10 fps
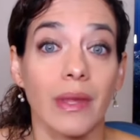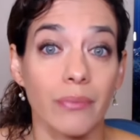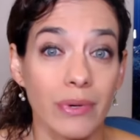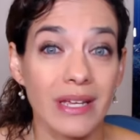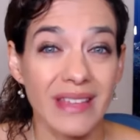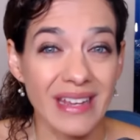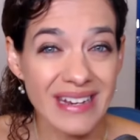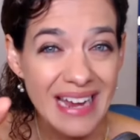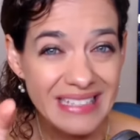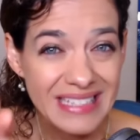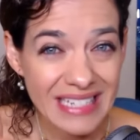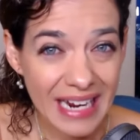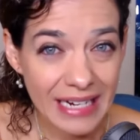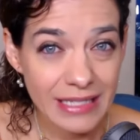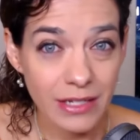and breathe and not
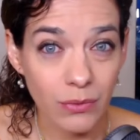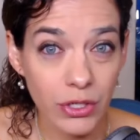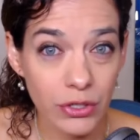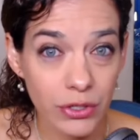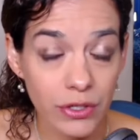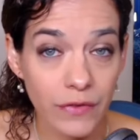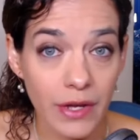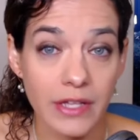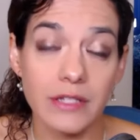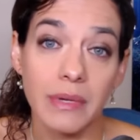tighten when you're nervous,